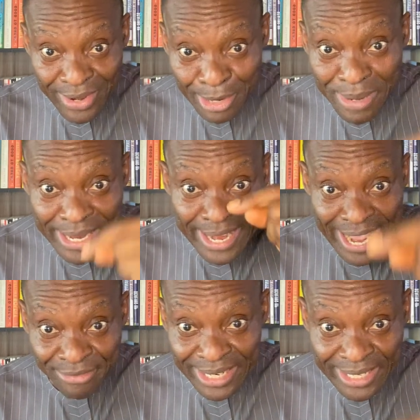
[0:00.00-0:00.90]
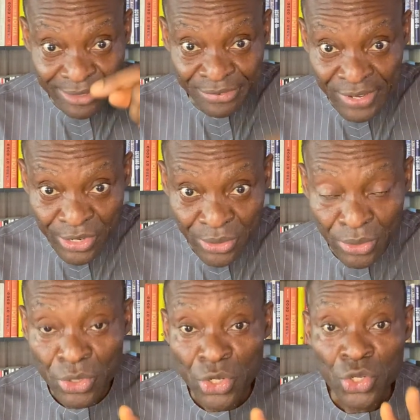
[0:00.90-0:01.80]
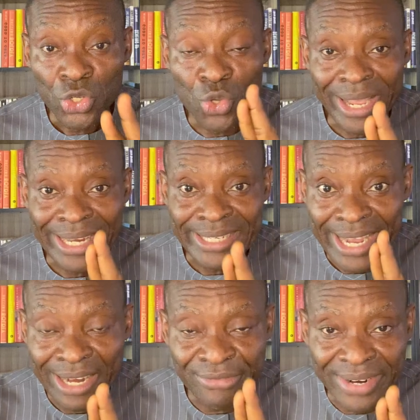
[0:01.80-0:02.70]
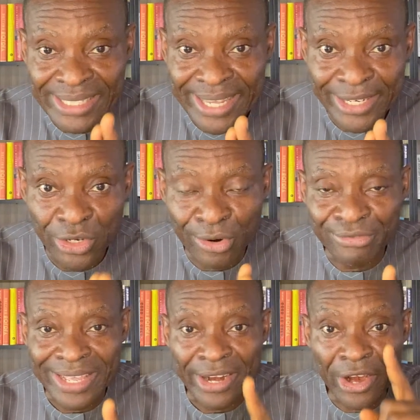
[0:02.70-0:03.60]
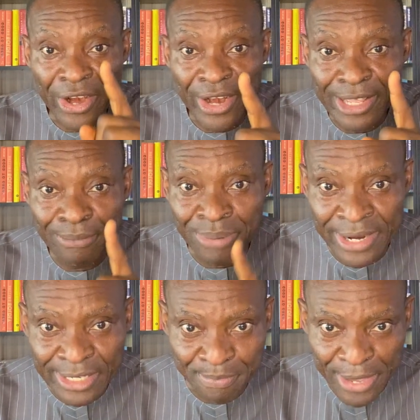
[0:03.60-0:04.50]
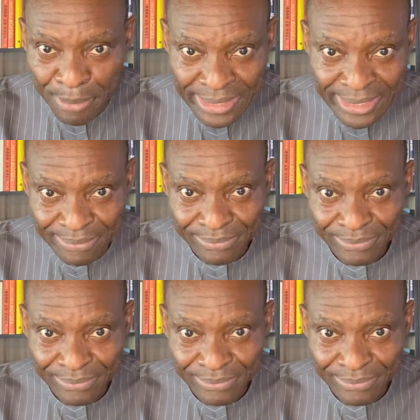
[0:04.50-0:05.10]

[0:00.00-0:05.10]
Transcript: immediately after this video, you can take advantage of the early bird payment.